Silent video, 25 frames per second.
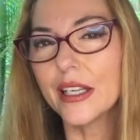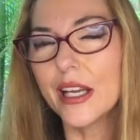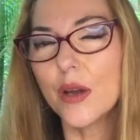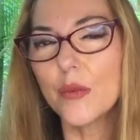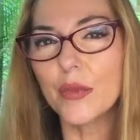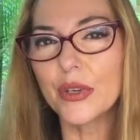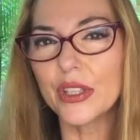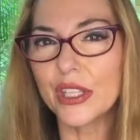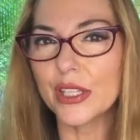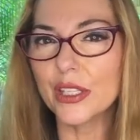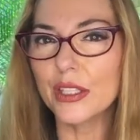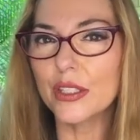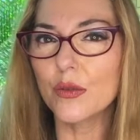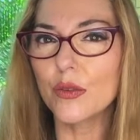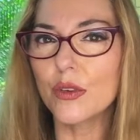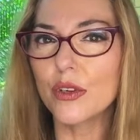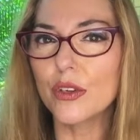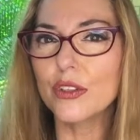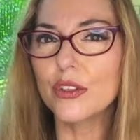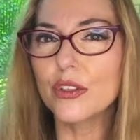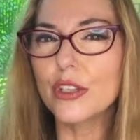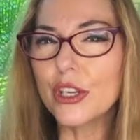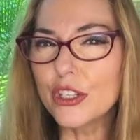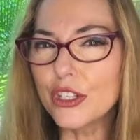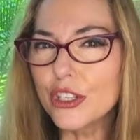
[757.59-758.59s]
But there's
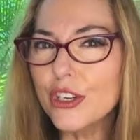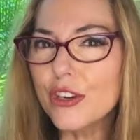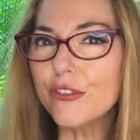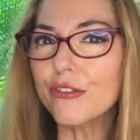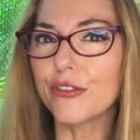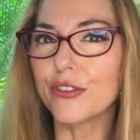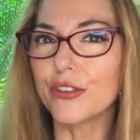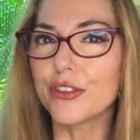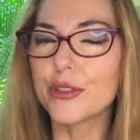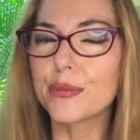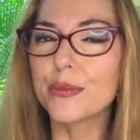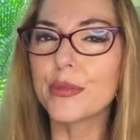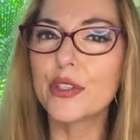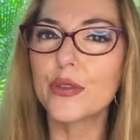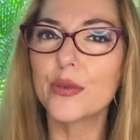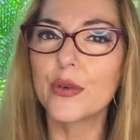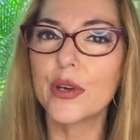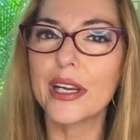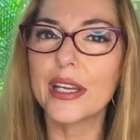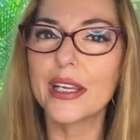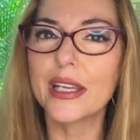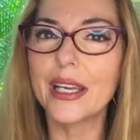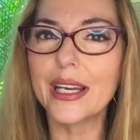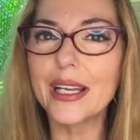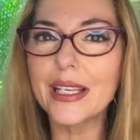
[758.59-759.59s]
a difference
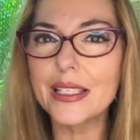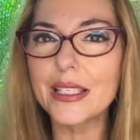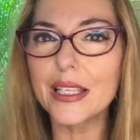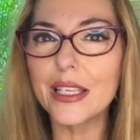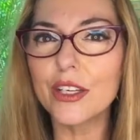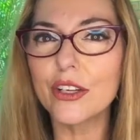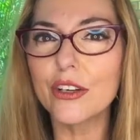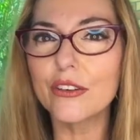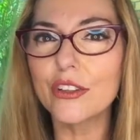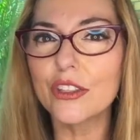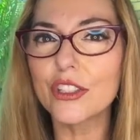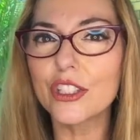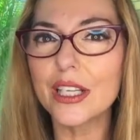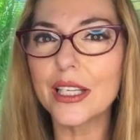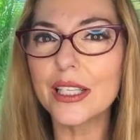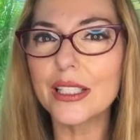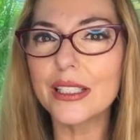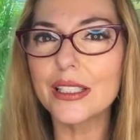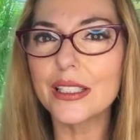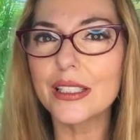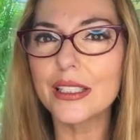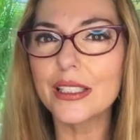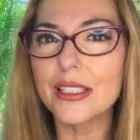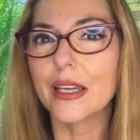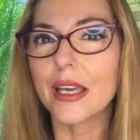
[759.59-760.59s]
between getting something off your
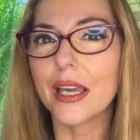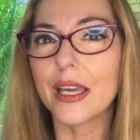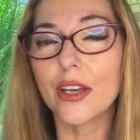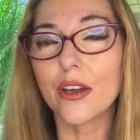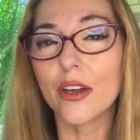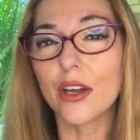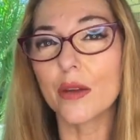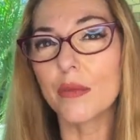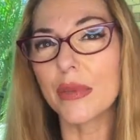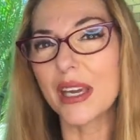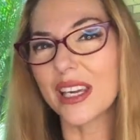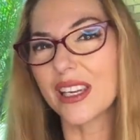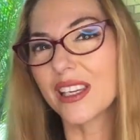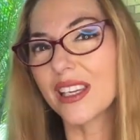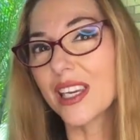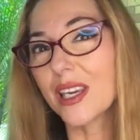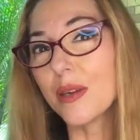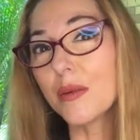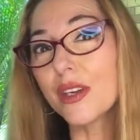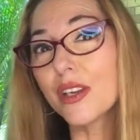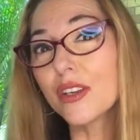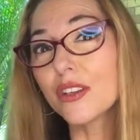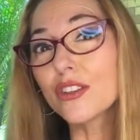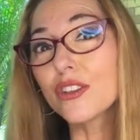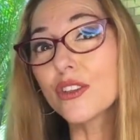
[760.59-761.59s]
chest and going back and
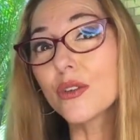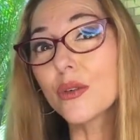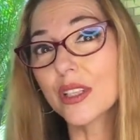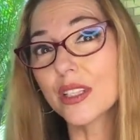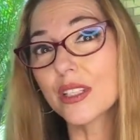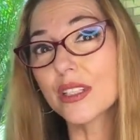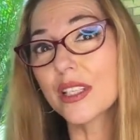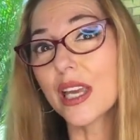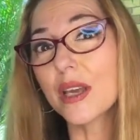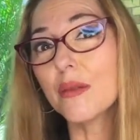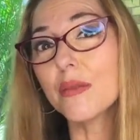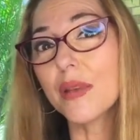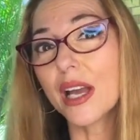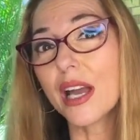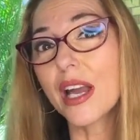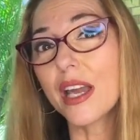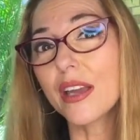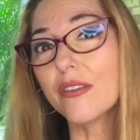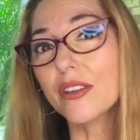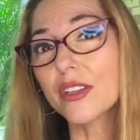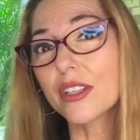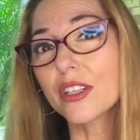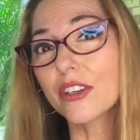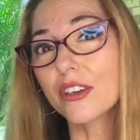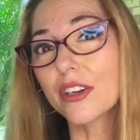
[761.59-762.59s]
keeping on doing the same
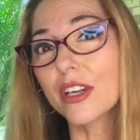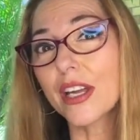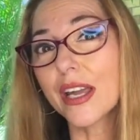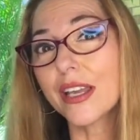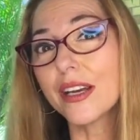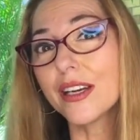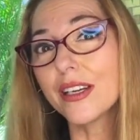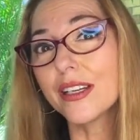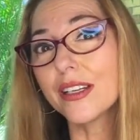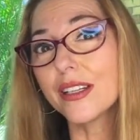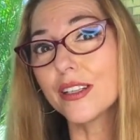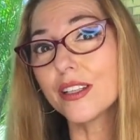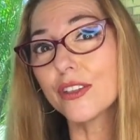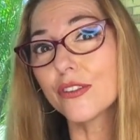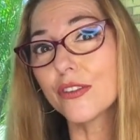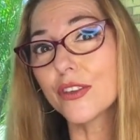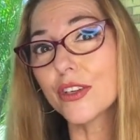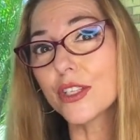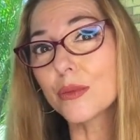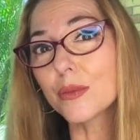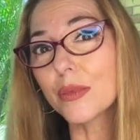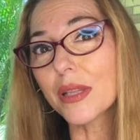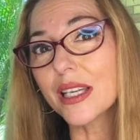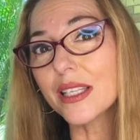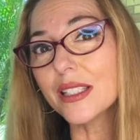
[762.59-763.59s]
behavior that created it in the
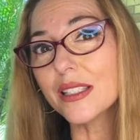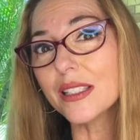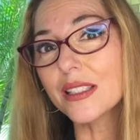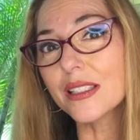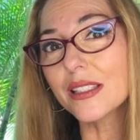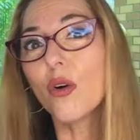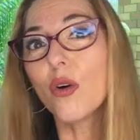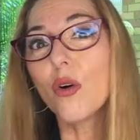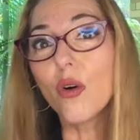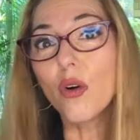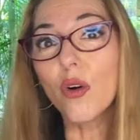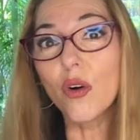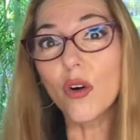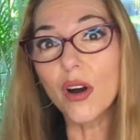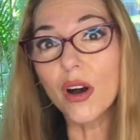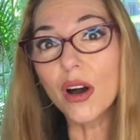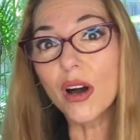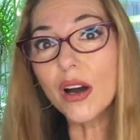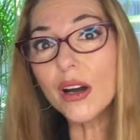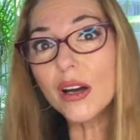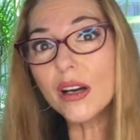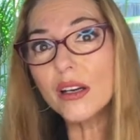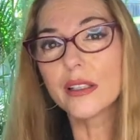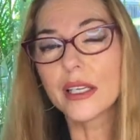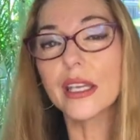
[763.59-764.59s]
first place,
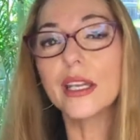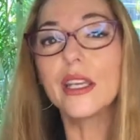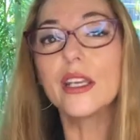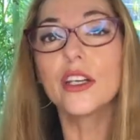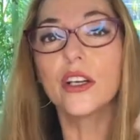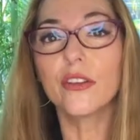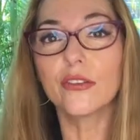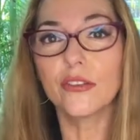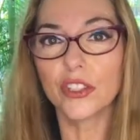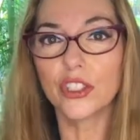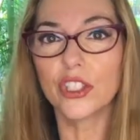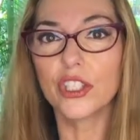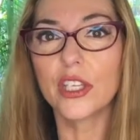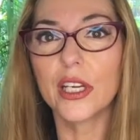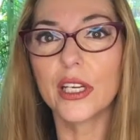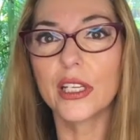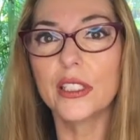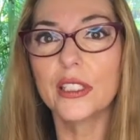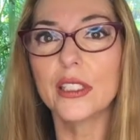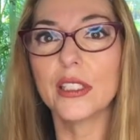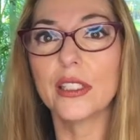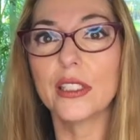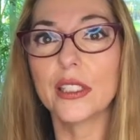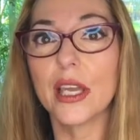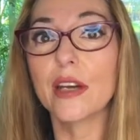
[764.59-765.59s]
or getting it off your
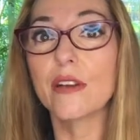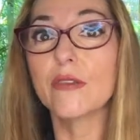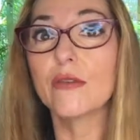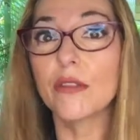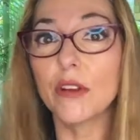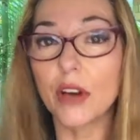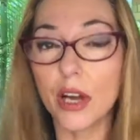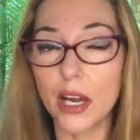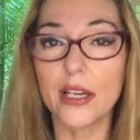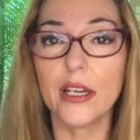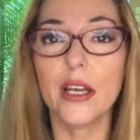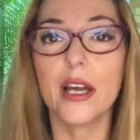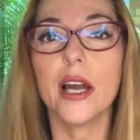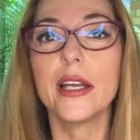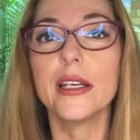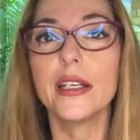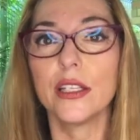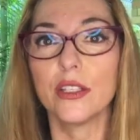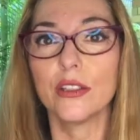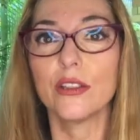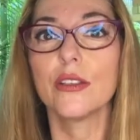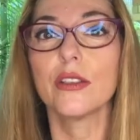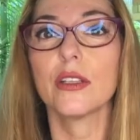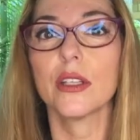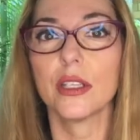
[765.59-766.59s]
chest and saying, right, I need
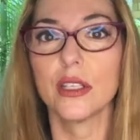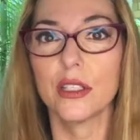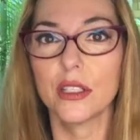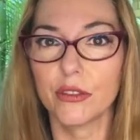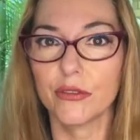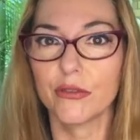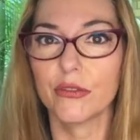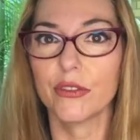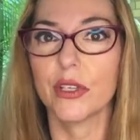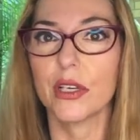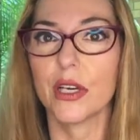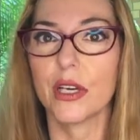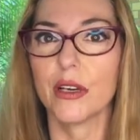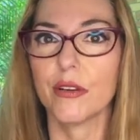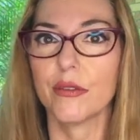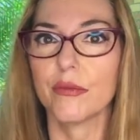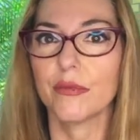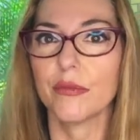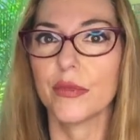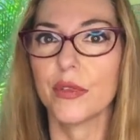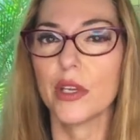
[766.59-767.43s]
to do something different now.